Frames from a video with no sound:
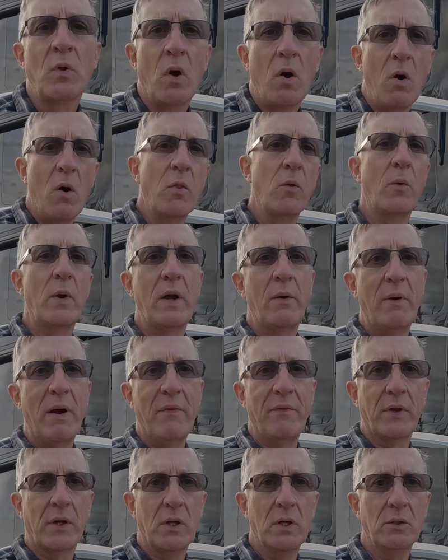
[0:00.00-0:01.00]
all the way
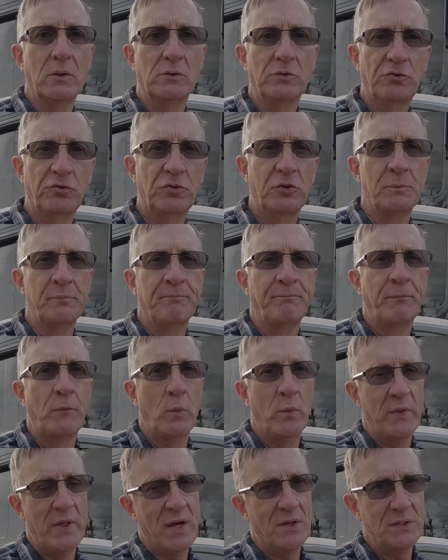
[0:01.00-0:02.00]
around the coach
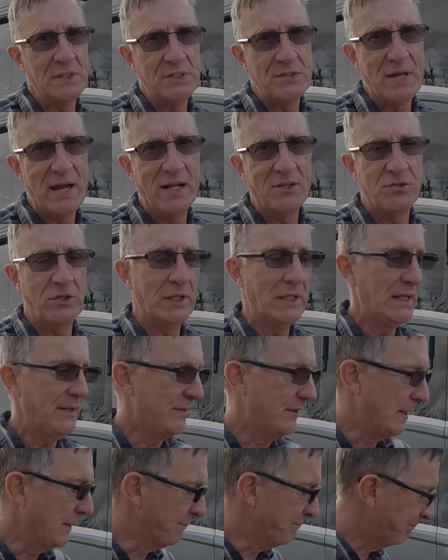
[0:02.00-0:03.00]
without detaching
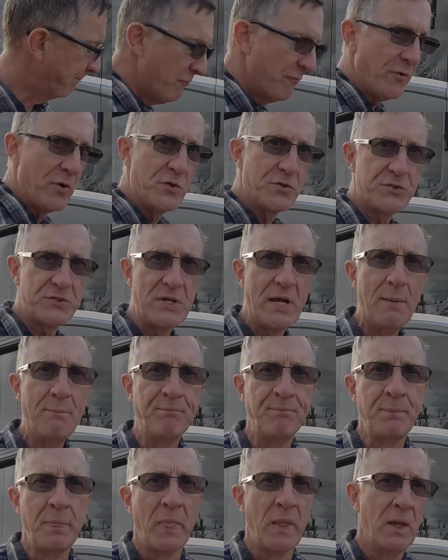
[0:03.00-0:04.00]
anything. First step,
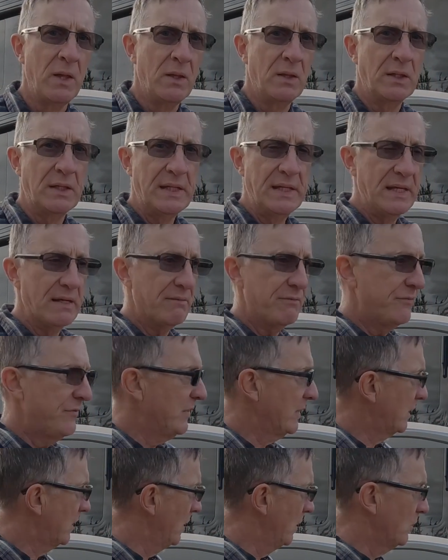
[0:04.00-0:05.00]
give
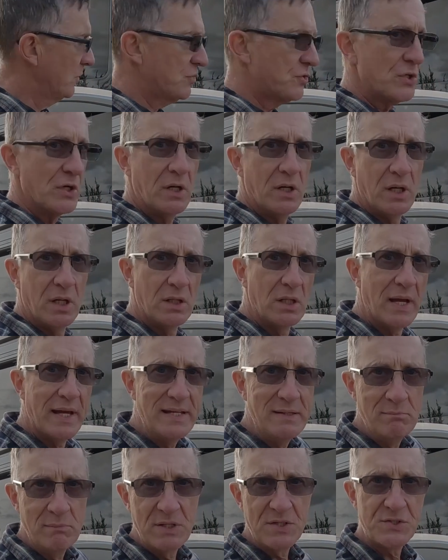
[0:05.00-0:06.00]
the coach a
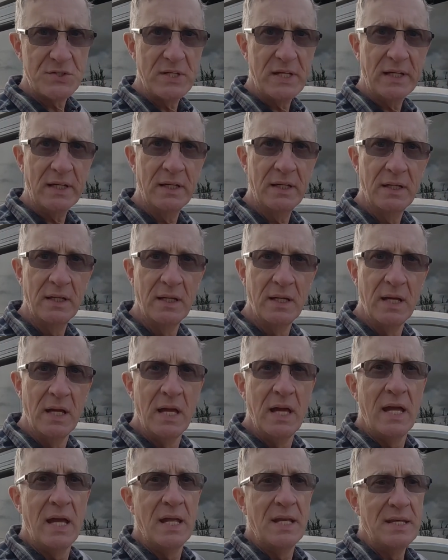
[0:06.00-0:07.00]
light misting.
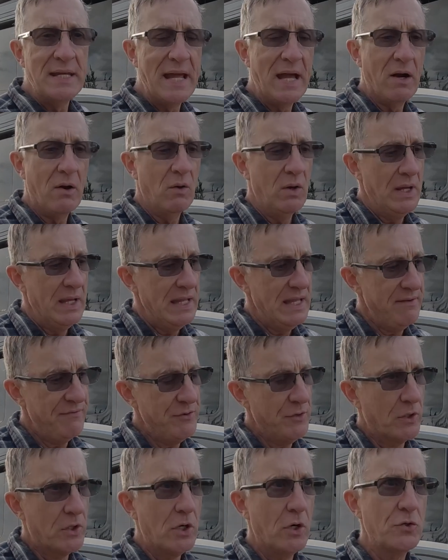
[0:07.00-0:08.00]
Now, if
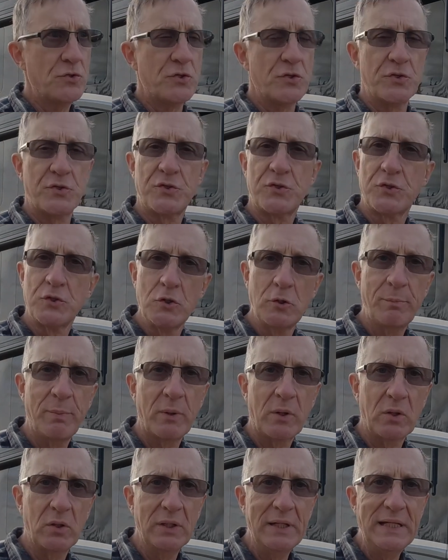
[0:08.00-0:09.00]
your coach is super
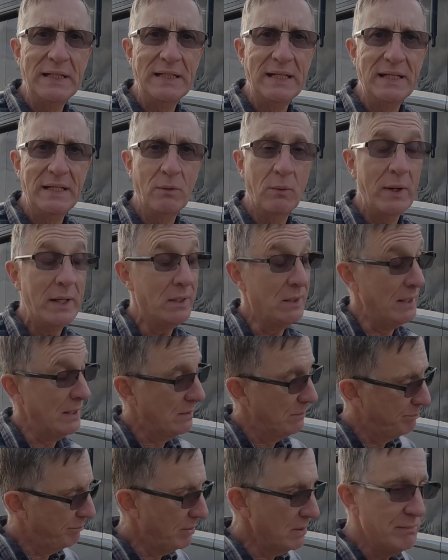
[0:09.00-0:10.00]
clean anyway,
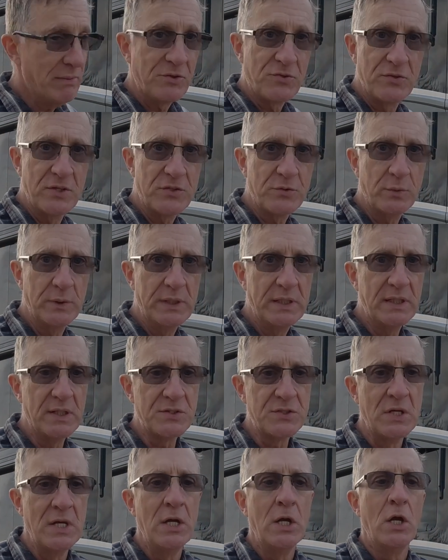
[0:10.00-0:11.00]
like pretty much this one
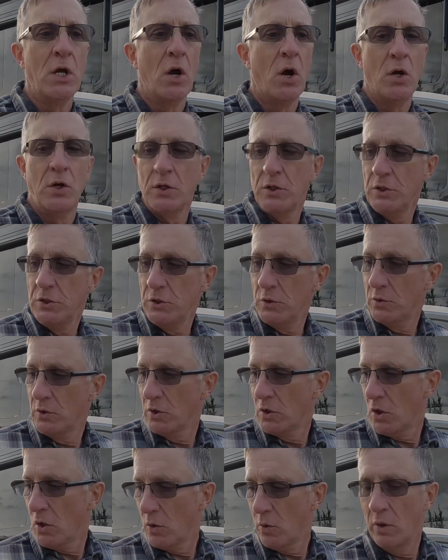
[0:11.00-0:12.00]
is, you can
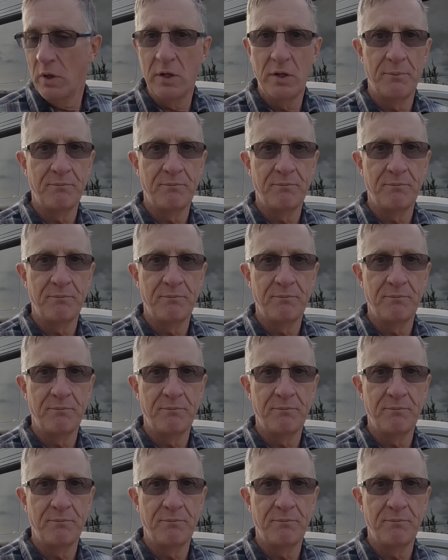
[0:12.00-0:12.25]
go